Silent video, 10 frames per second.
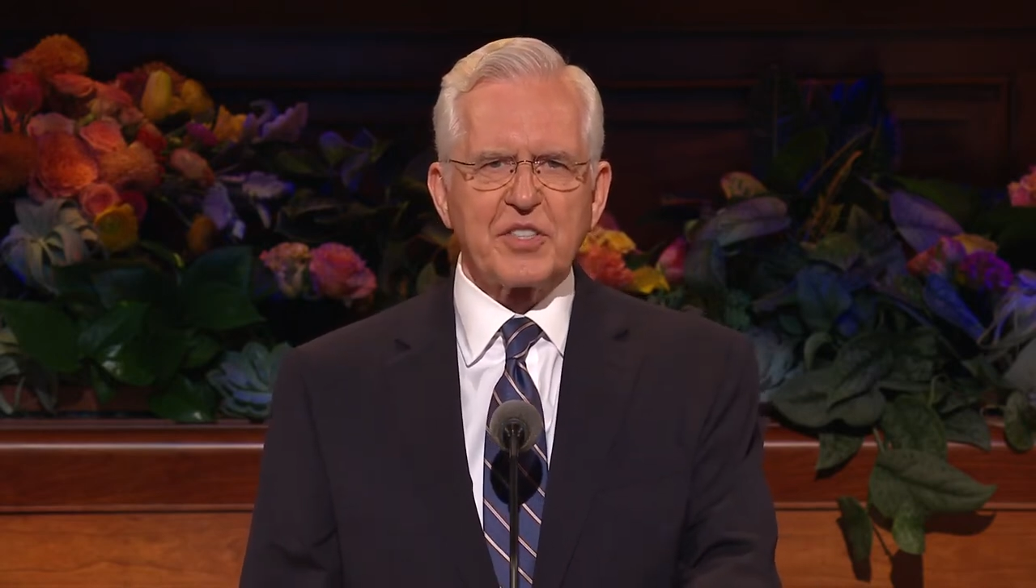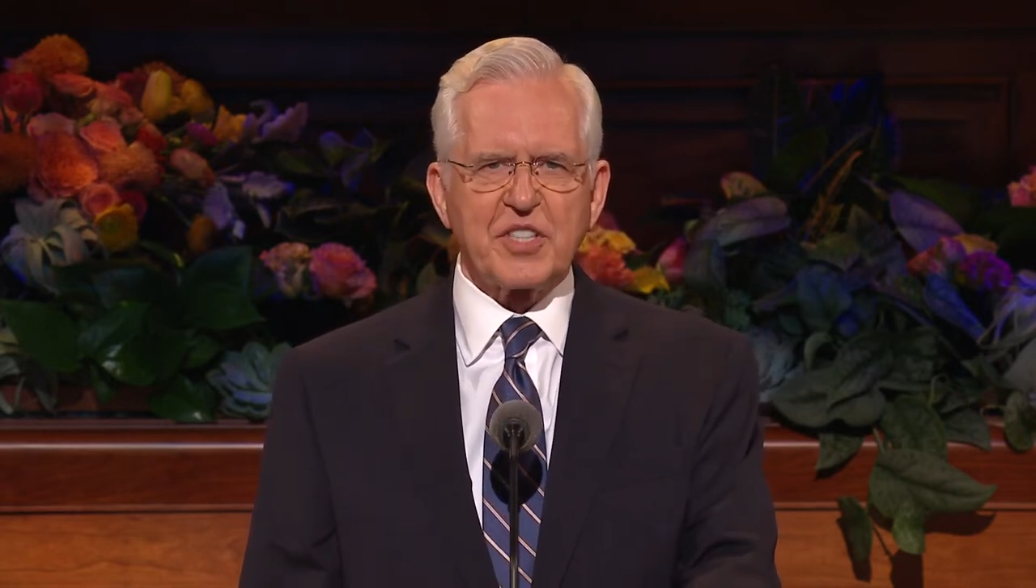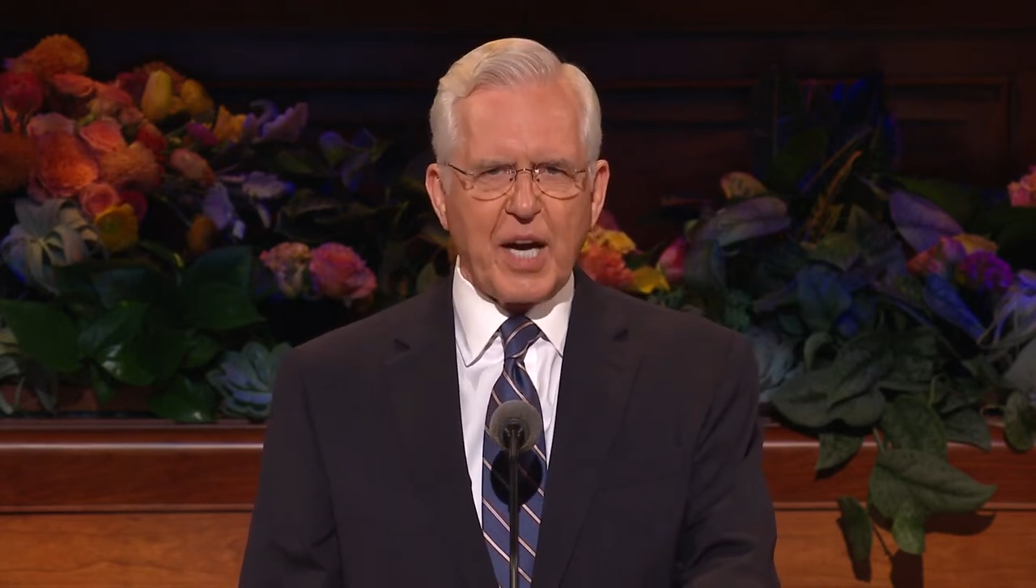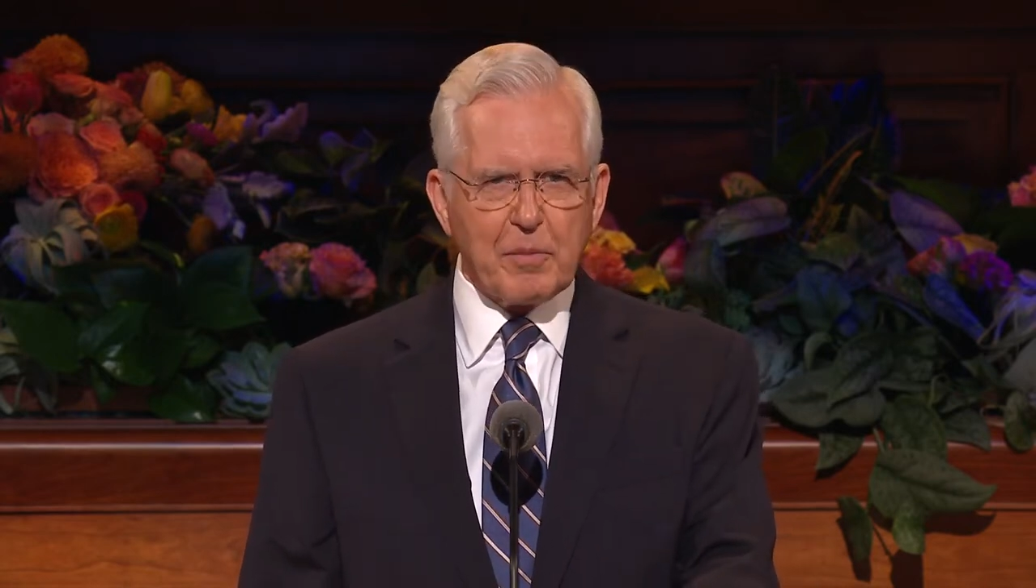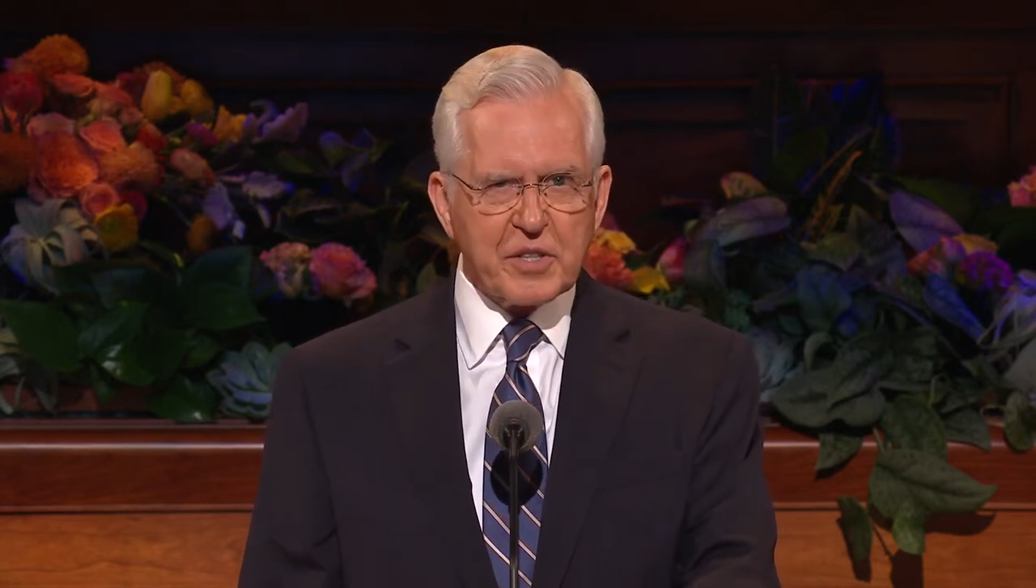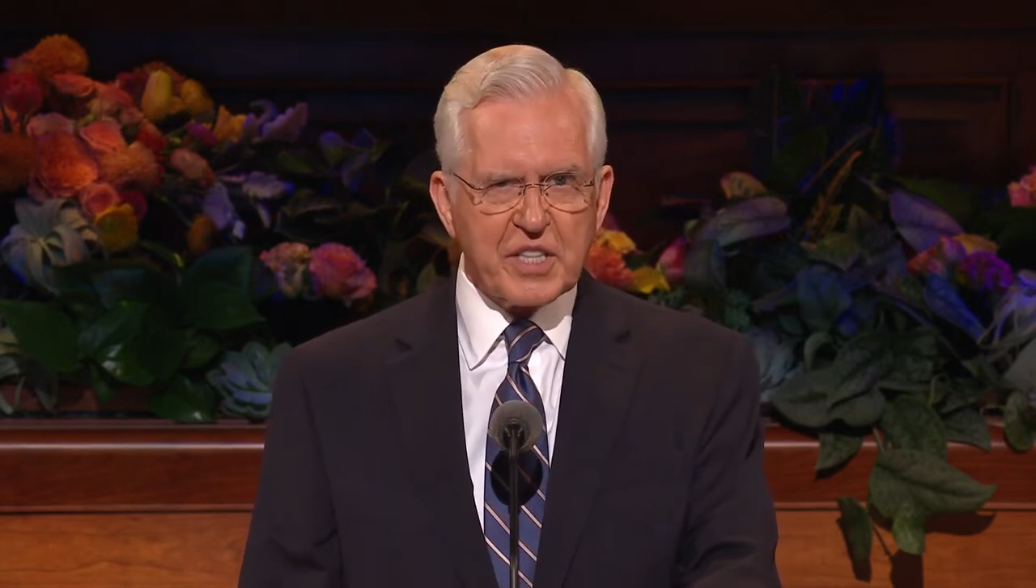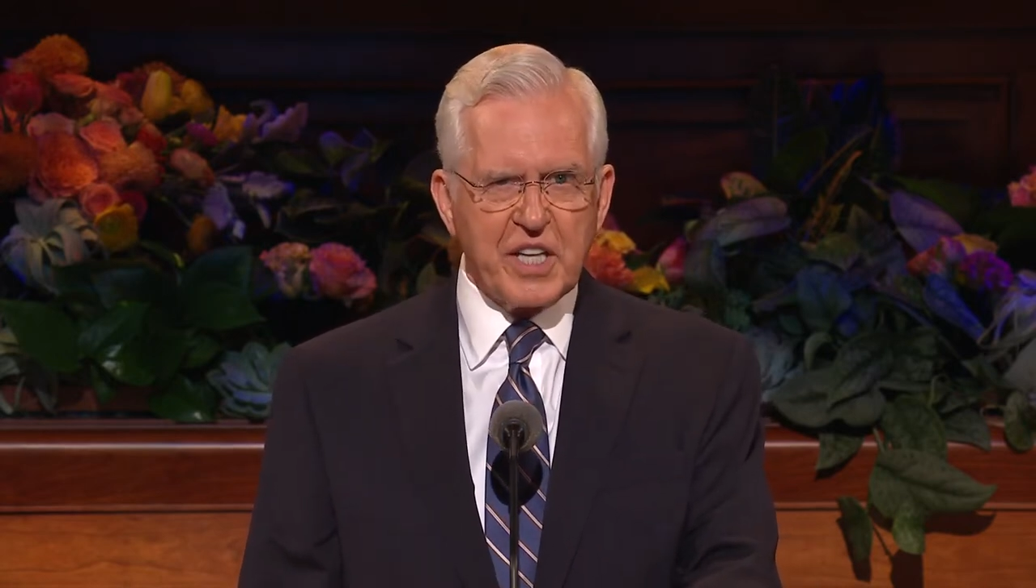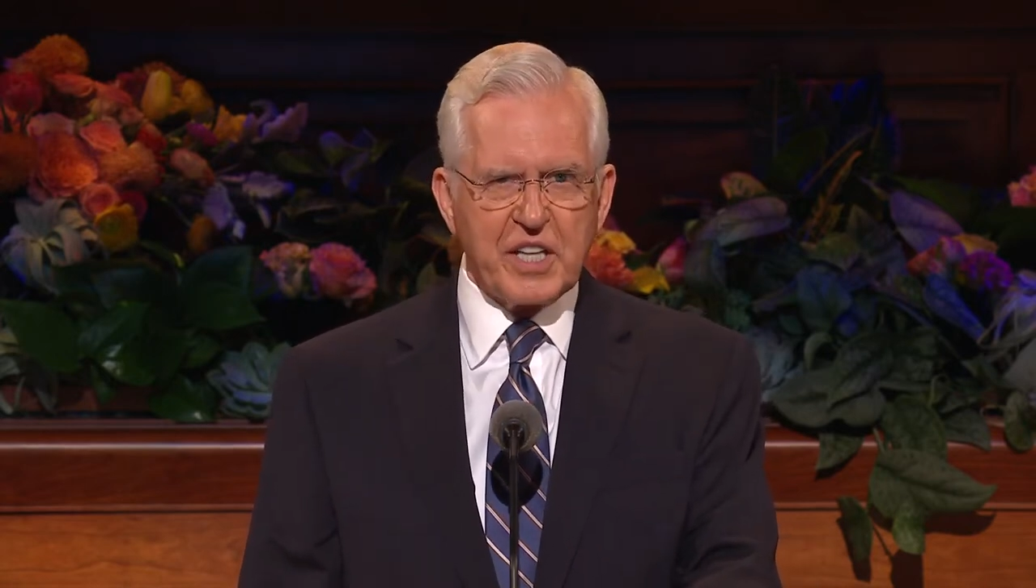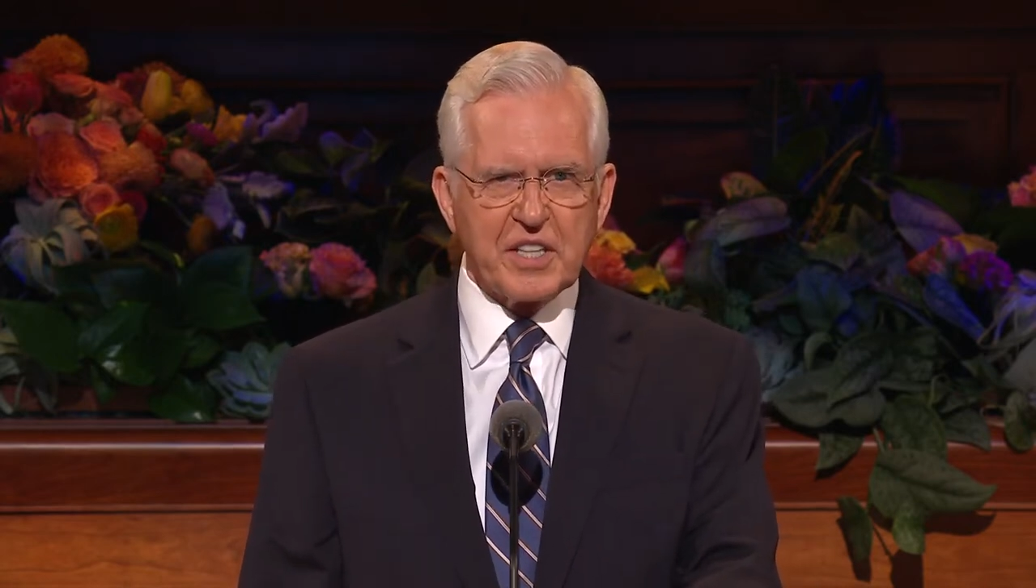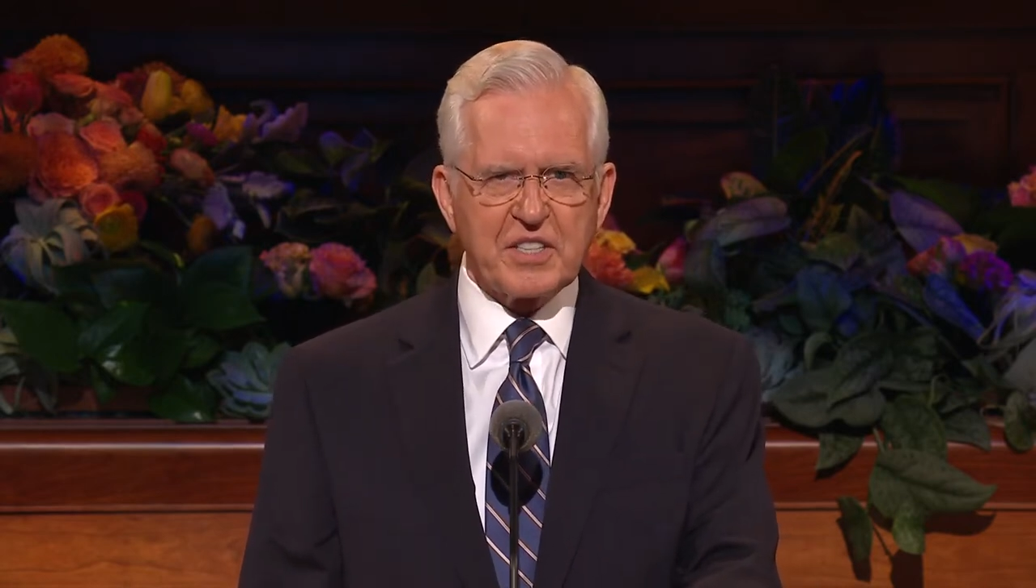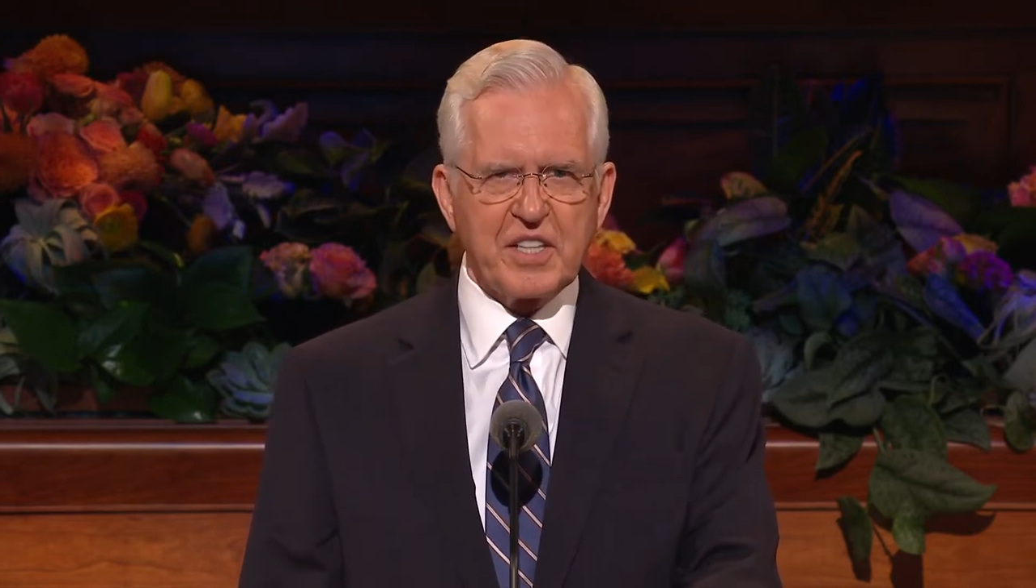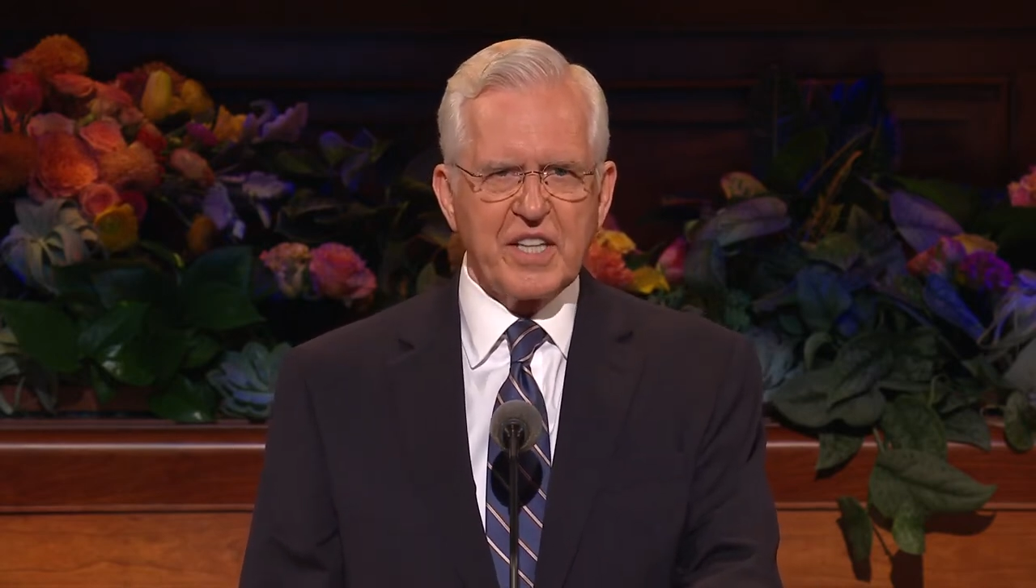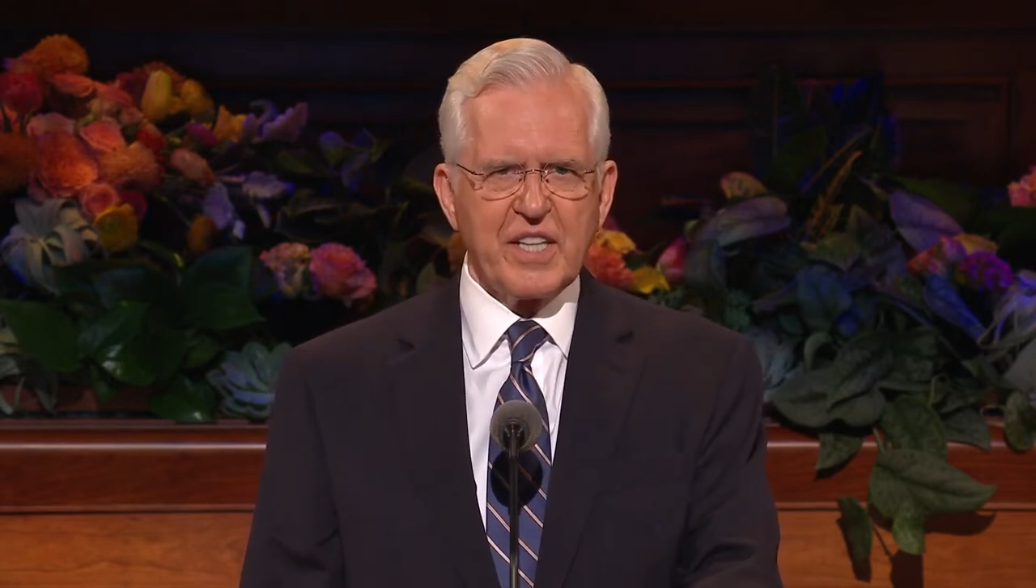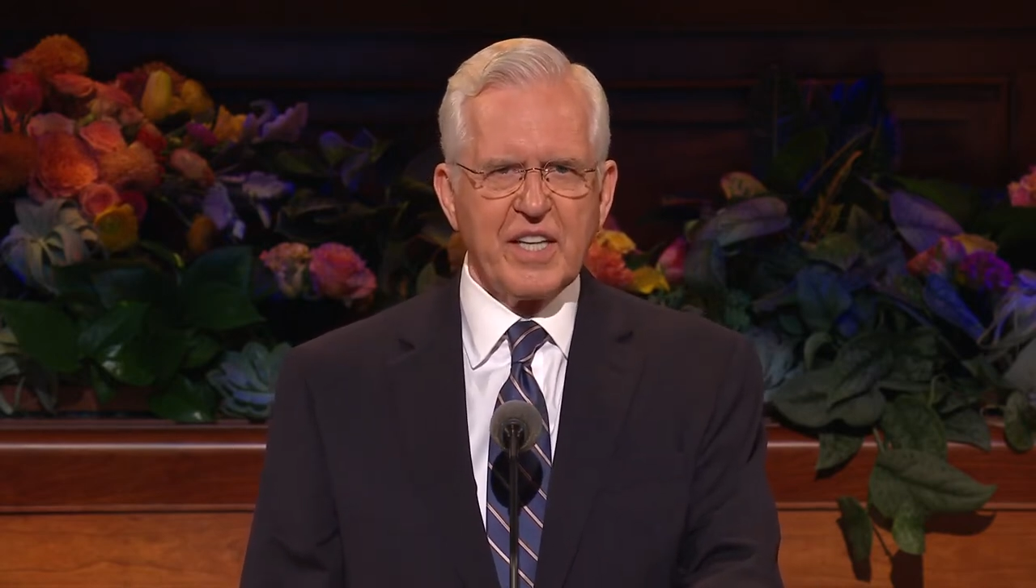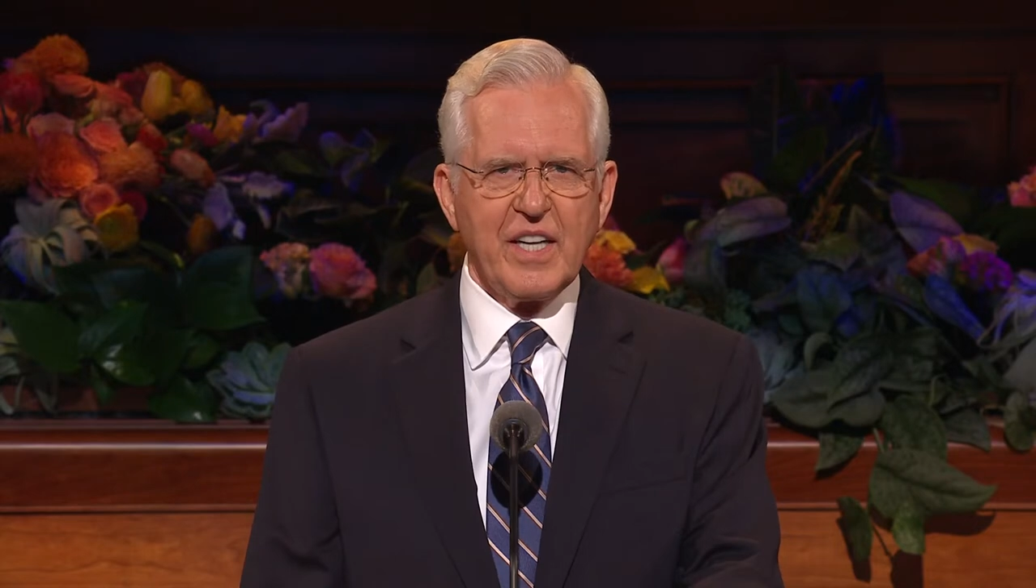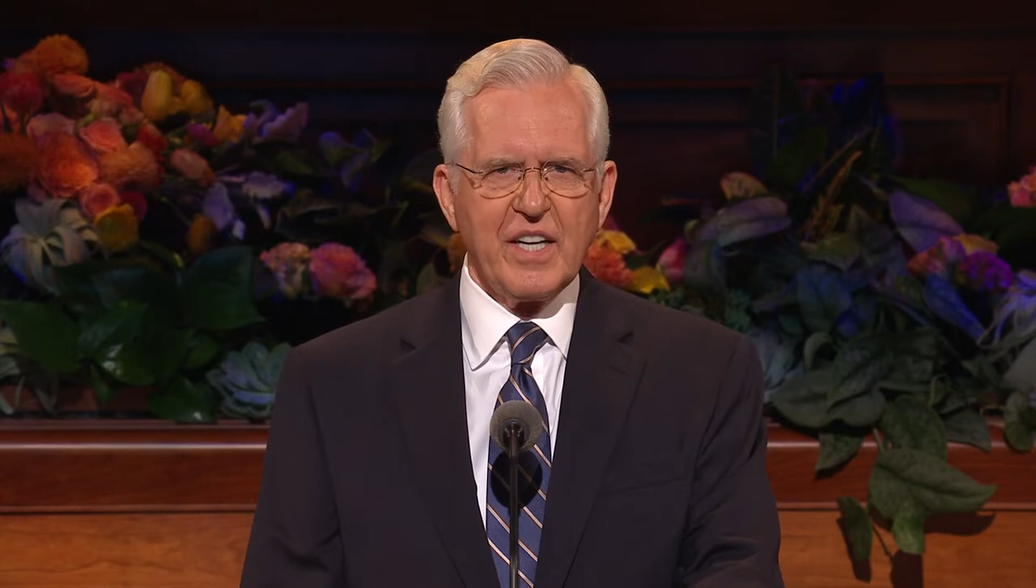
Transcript: simultaneously